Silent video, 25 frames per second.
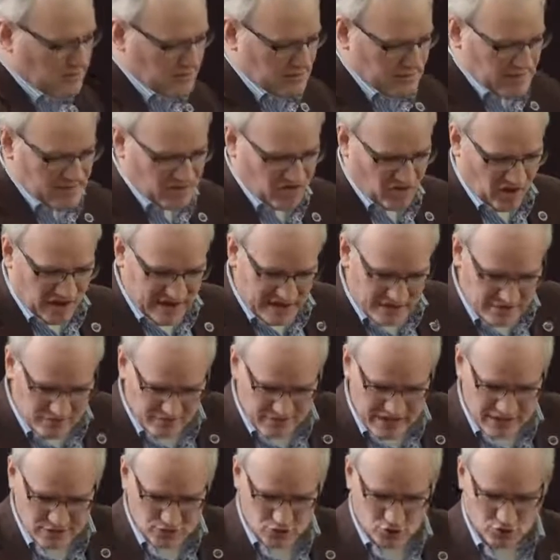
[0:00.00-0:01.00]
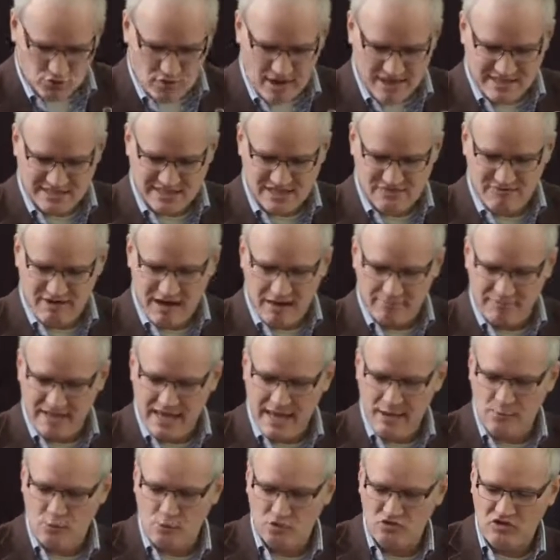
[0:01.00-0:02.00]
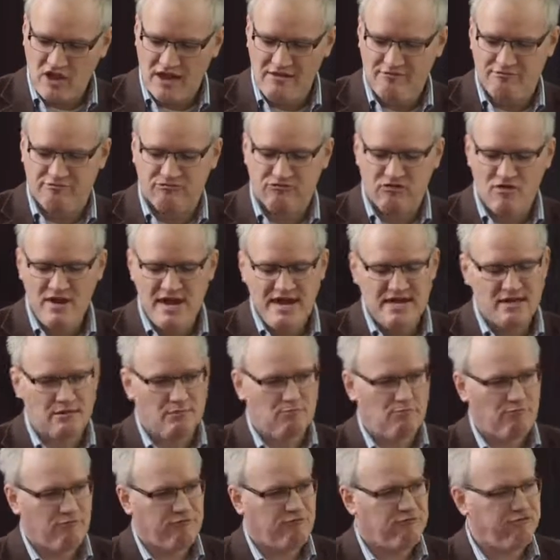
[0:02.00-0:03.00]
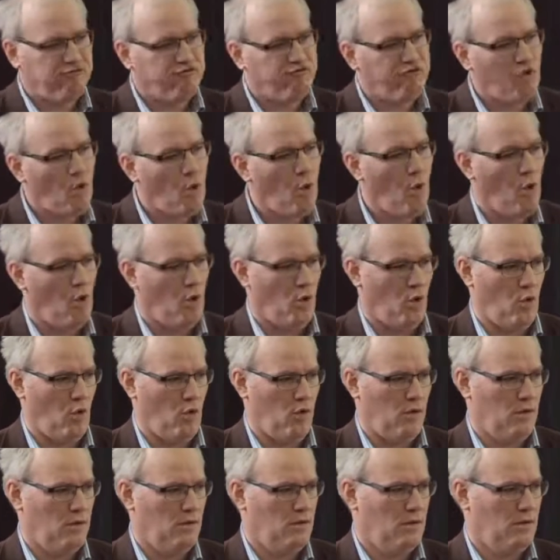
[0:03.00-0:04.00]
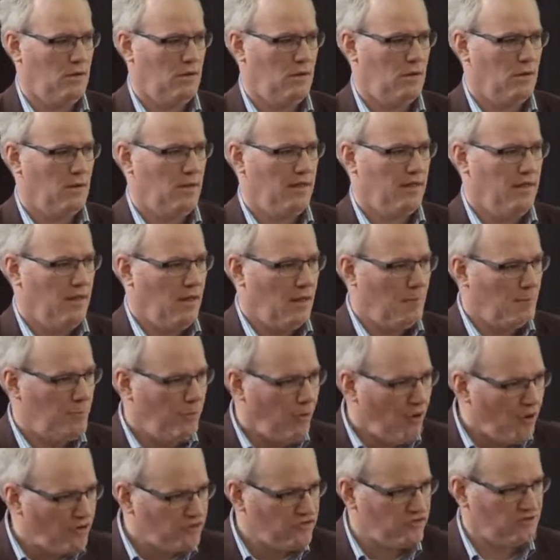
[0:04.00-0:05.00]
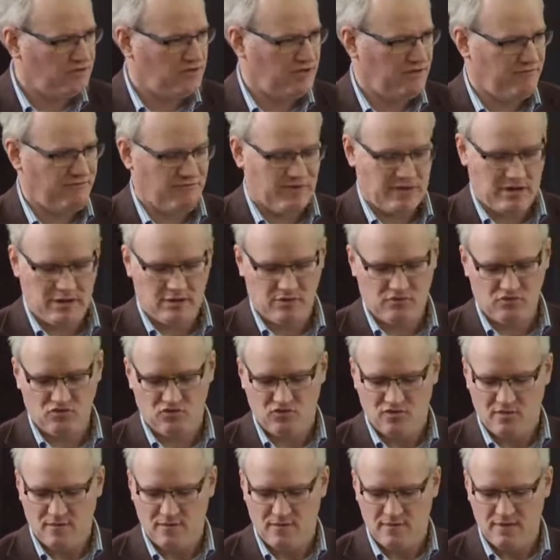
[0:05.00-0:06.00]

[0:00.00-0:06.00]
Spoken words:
this idea of natural rights developed, it was a freedom for positive things.